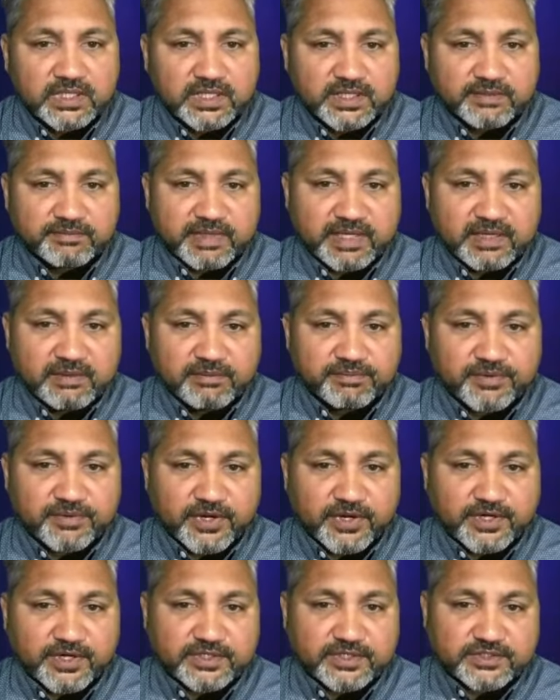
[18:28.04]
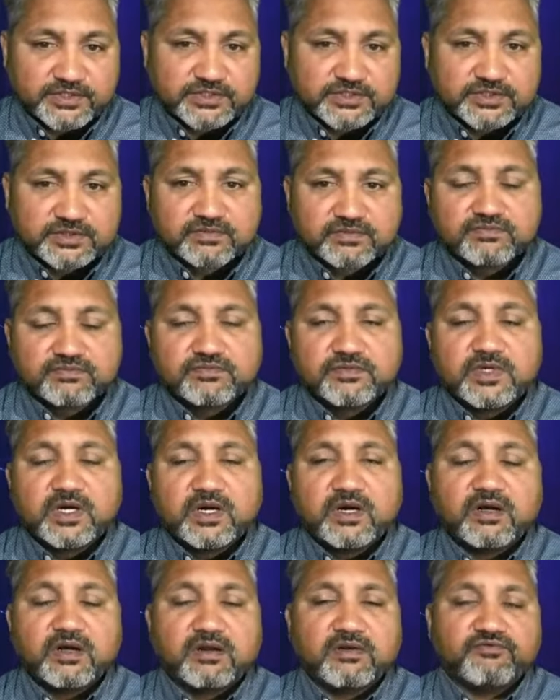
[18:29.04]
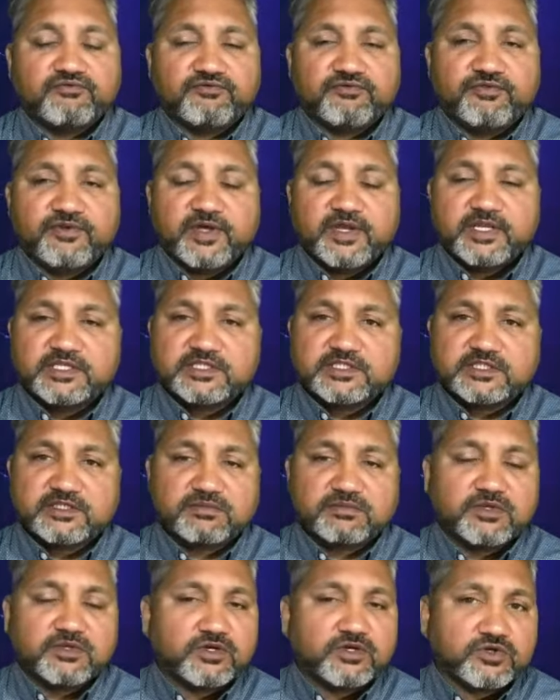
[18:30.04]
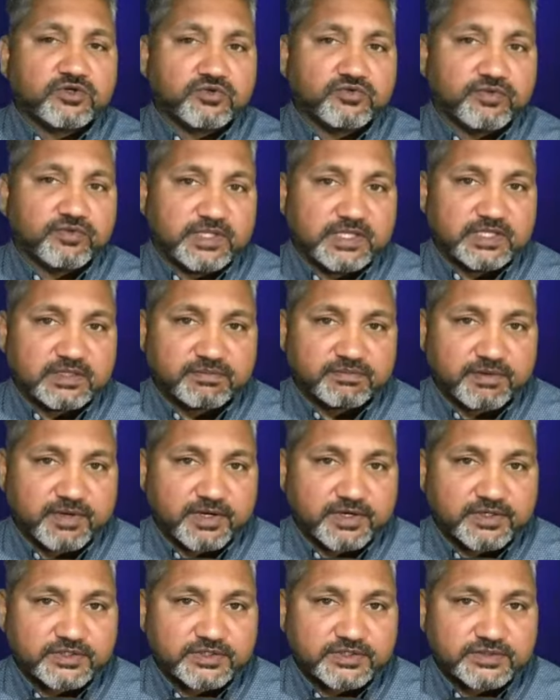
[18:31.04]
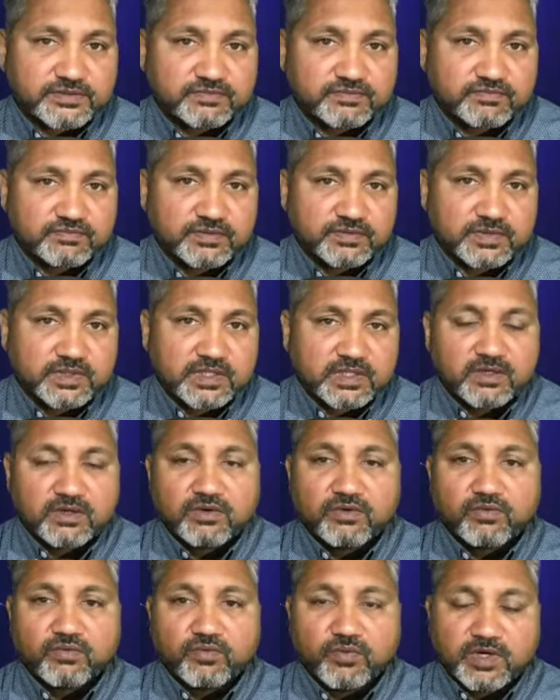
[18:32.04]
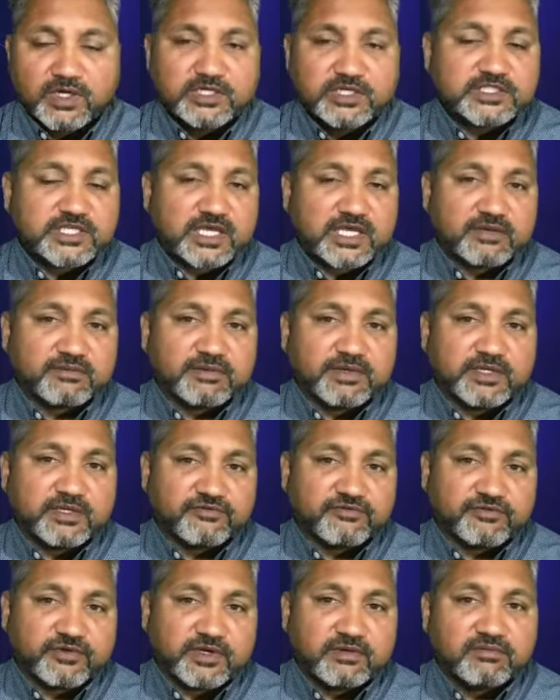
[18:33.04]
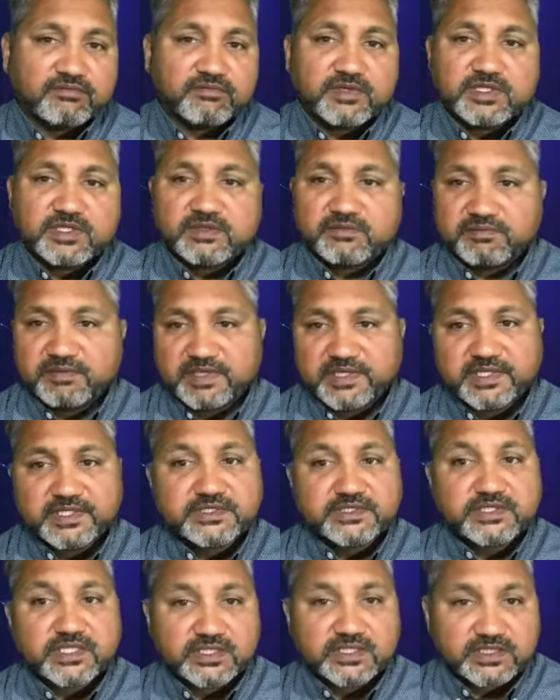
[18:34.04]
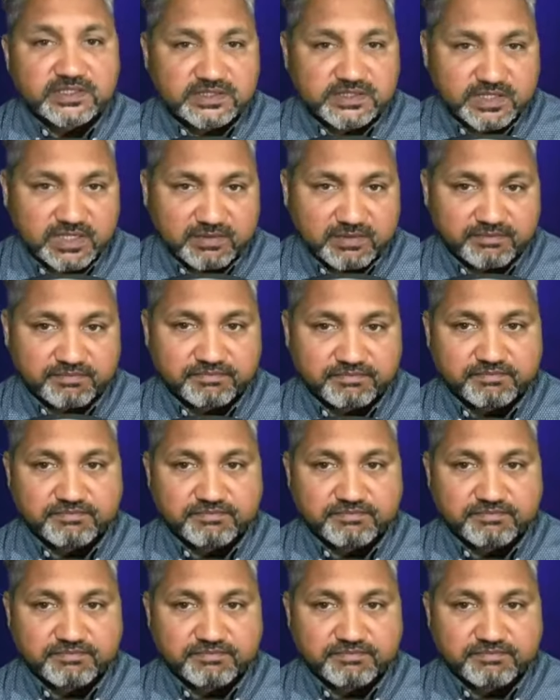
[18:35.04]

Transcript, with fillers: Many prayers are very similar to Vedic prayers. Words can be different, but the meanings are the same.